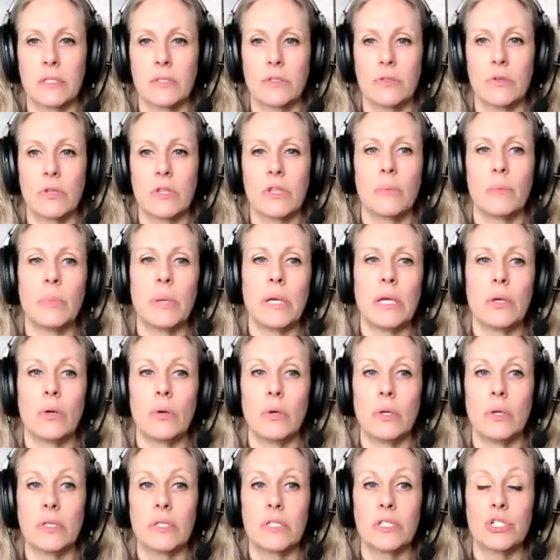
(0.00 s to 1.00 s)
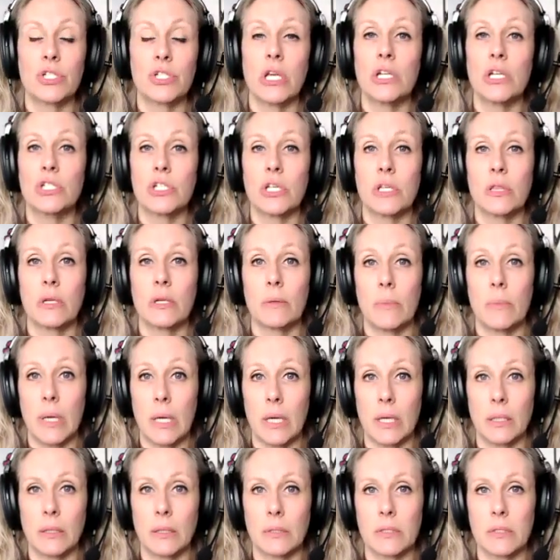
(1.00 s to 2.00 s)
due to the parents changing their
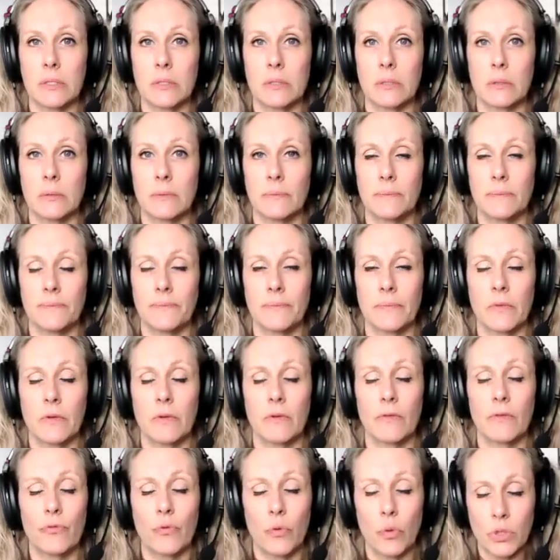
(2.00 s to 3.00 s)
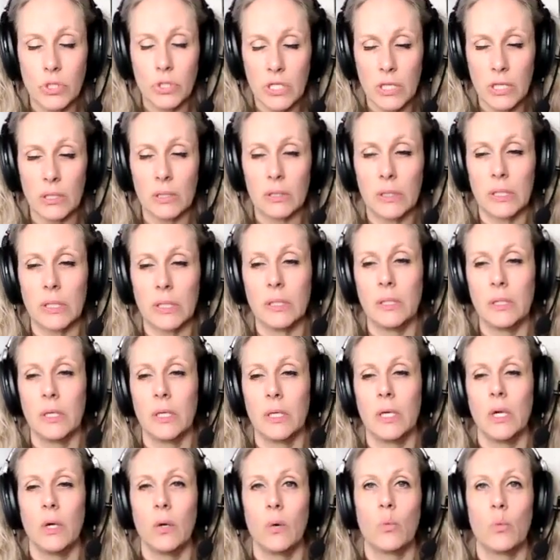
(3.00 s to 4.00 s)
minds. Fortunately,
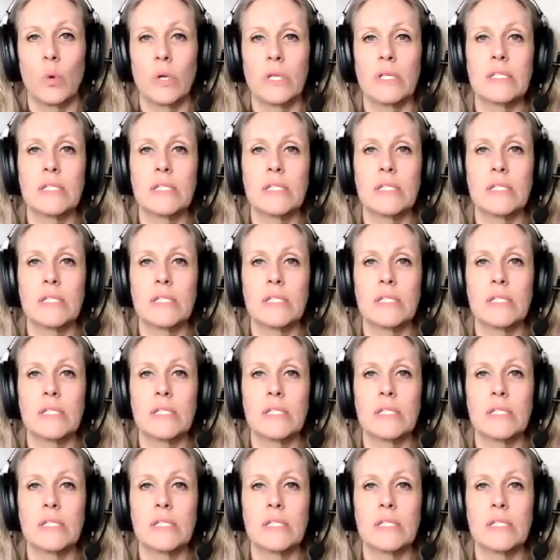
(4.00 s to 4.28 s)
once